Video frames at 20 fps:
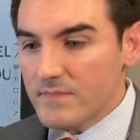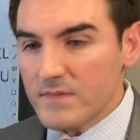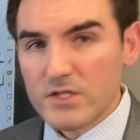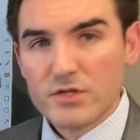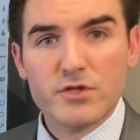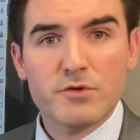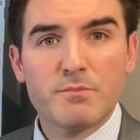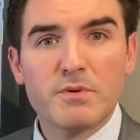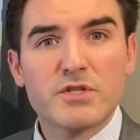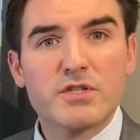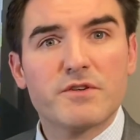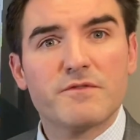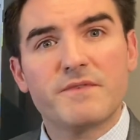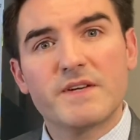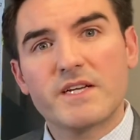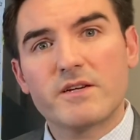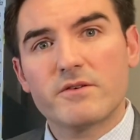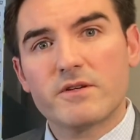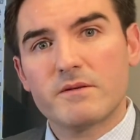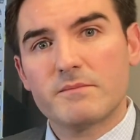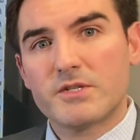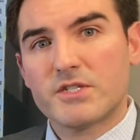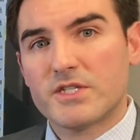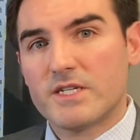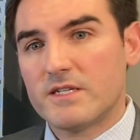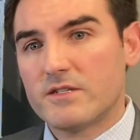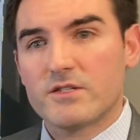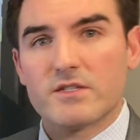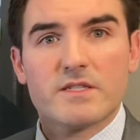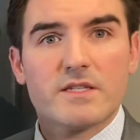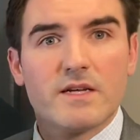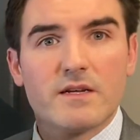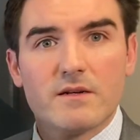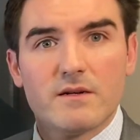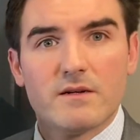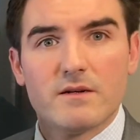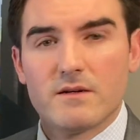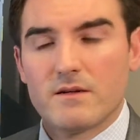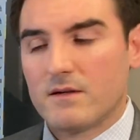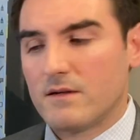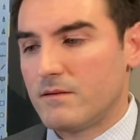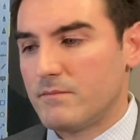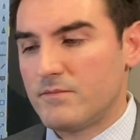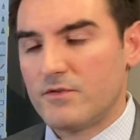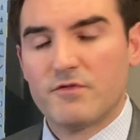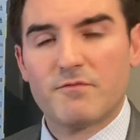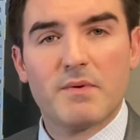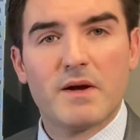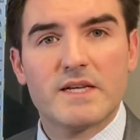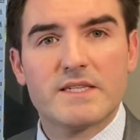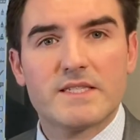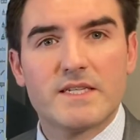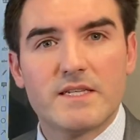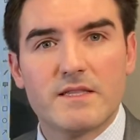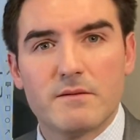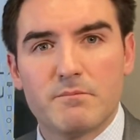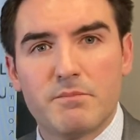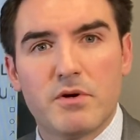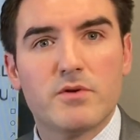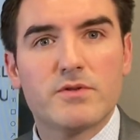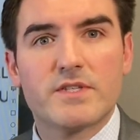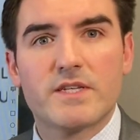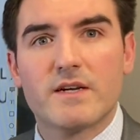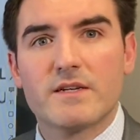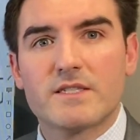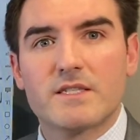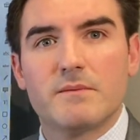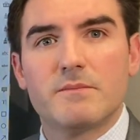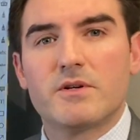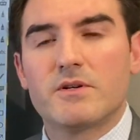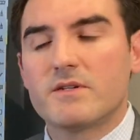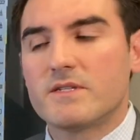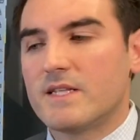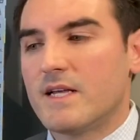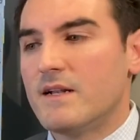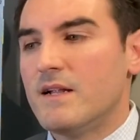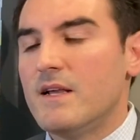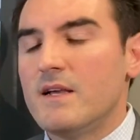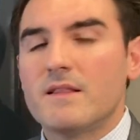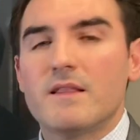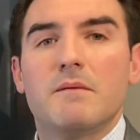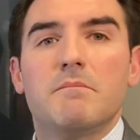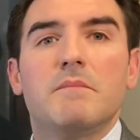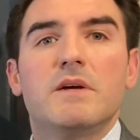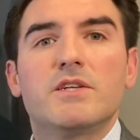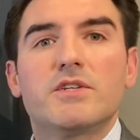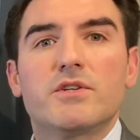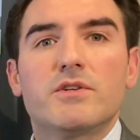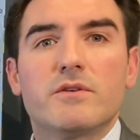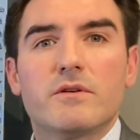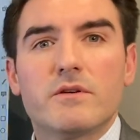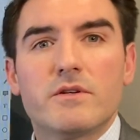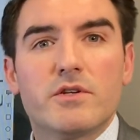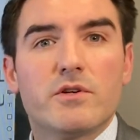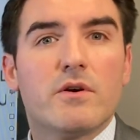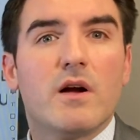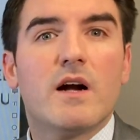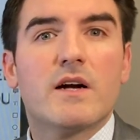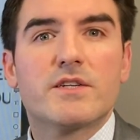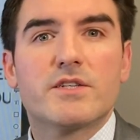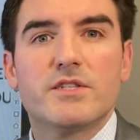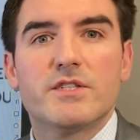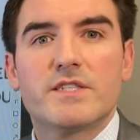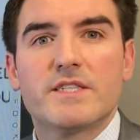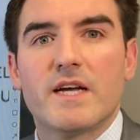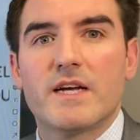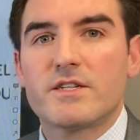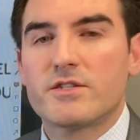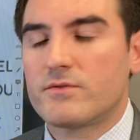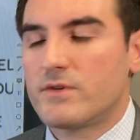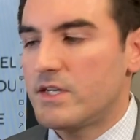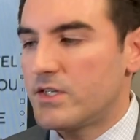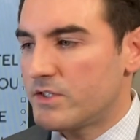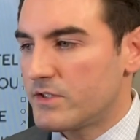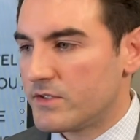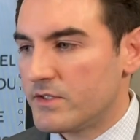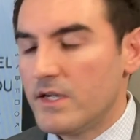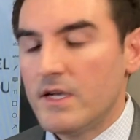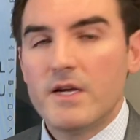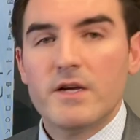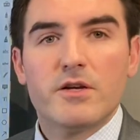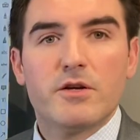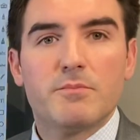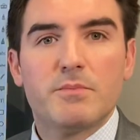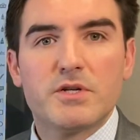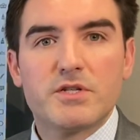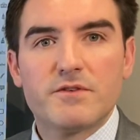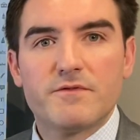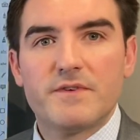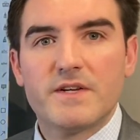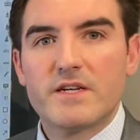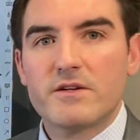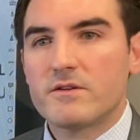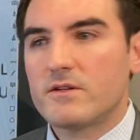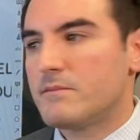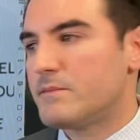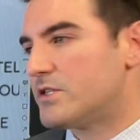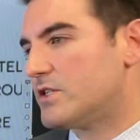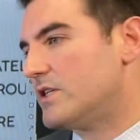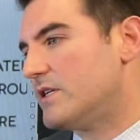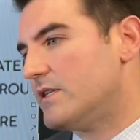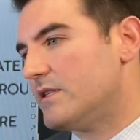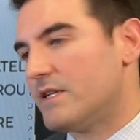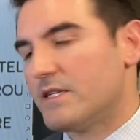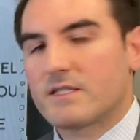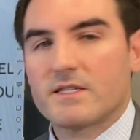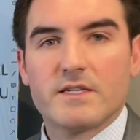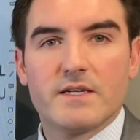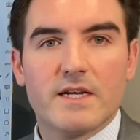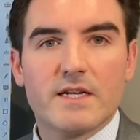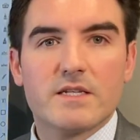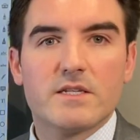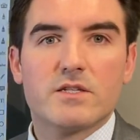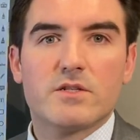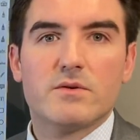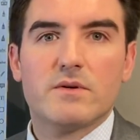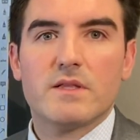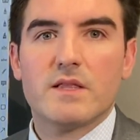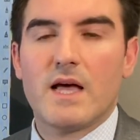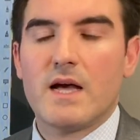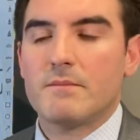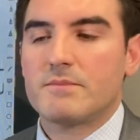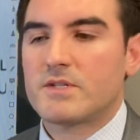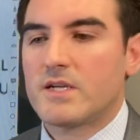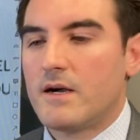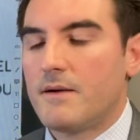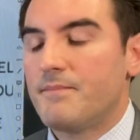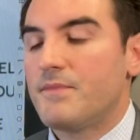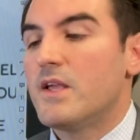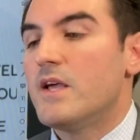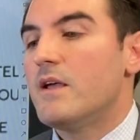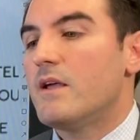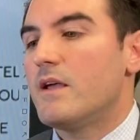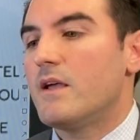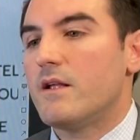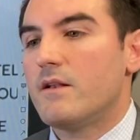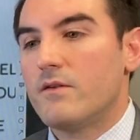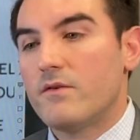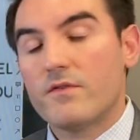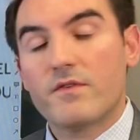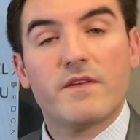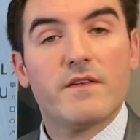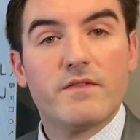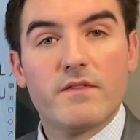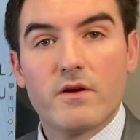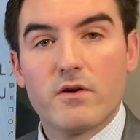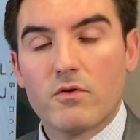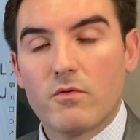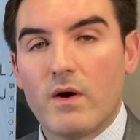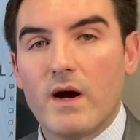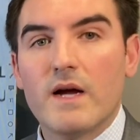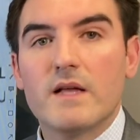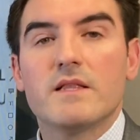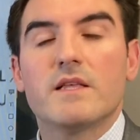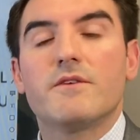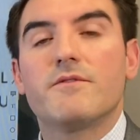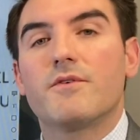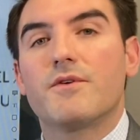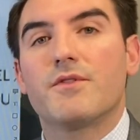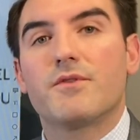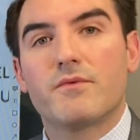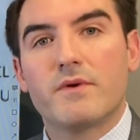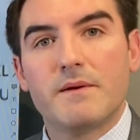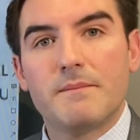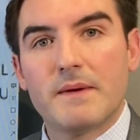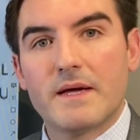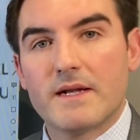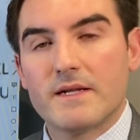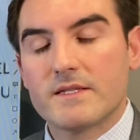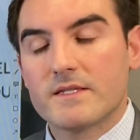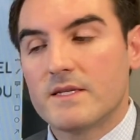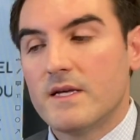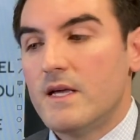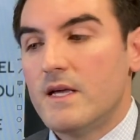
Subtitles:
You put your finger in a machine, just like you've probably seen the pulse oximeters that measure your oxygen saturation. You put your finger in a machine that's connected to a laptop, and you sit there quietly for 3 minutes.